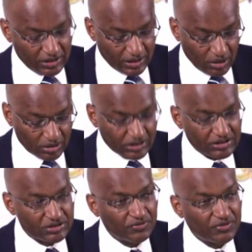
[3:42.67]
the
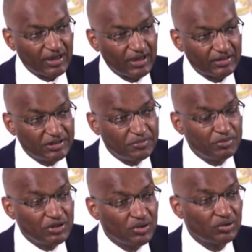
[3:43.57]
context of their
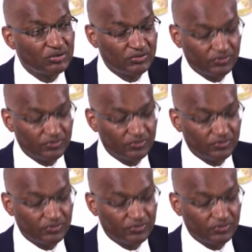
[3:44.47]
DPO,